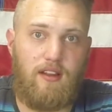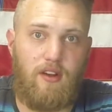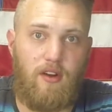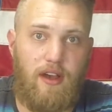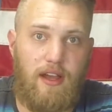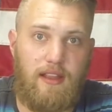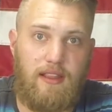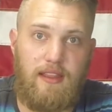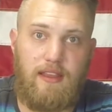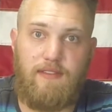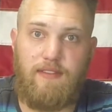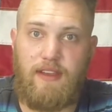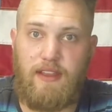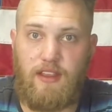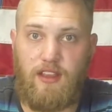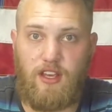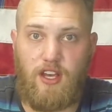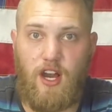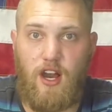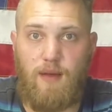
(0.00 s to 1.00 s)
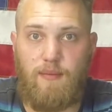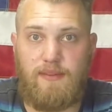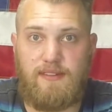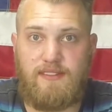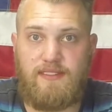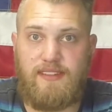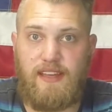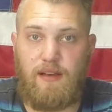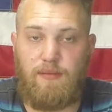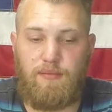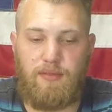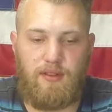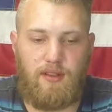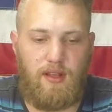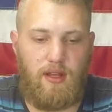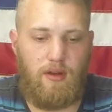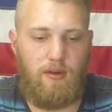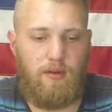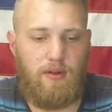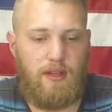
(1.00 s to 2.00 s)
go ahead and leave it in the comments down
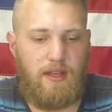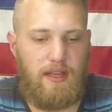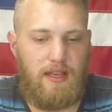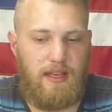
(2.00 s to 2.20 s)
below.